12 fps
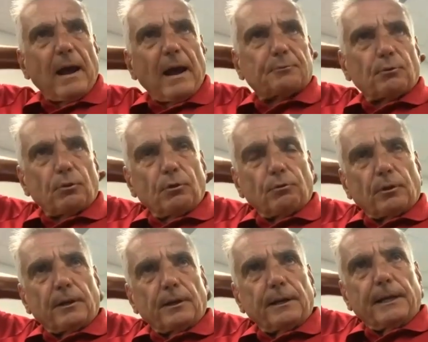
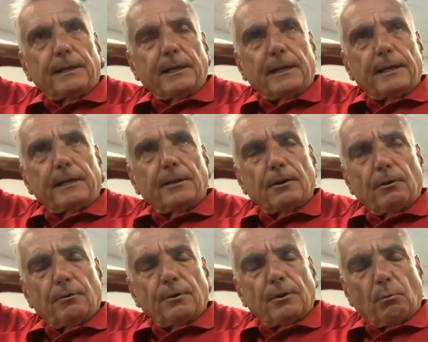absolutely. And
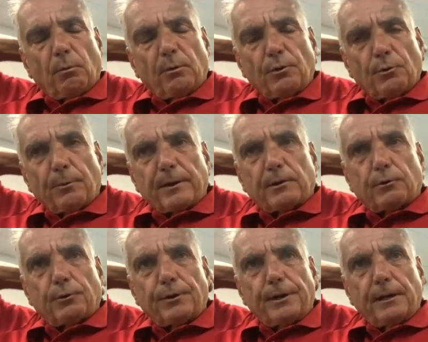when you're
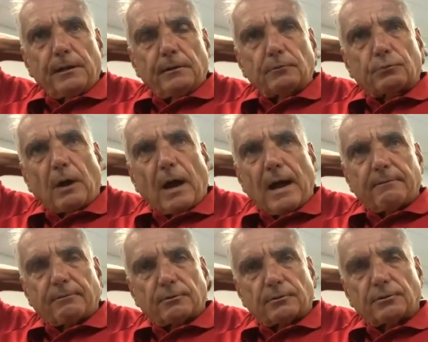recruiting
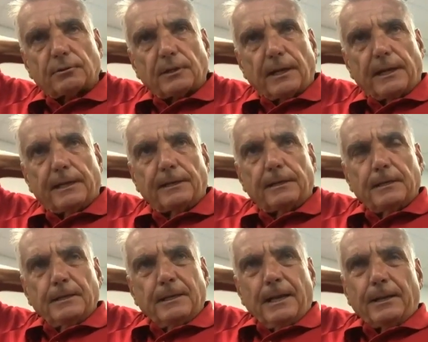drivers, and
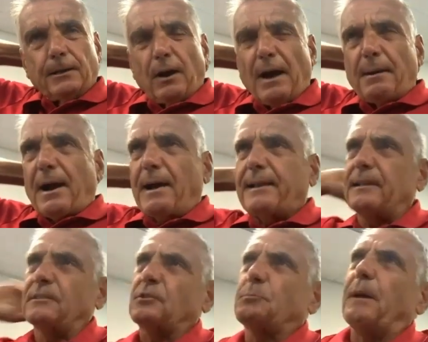I
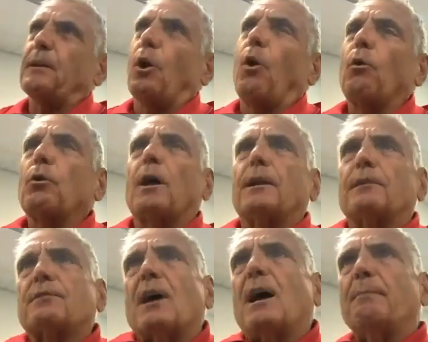didn't spend a whole lot of
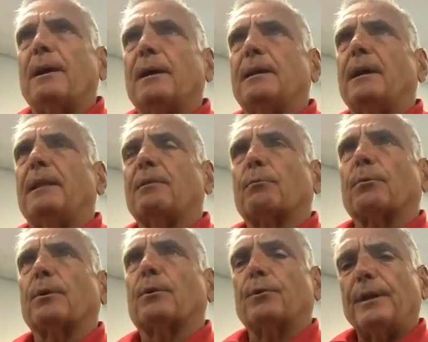time in the
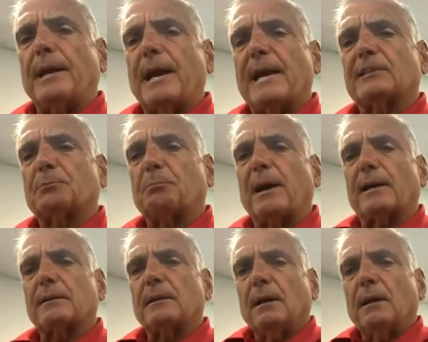recruiting aspect,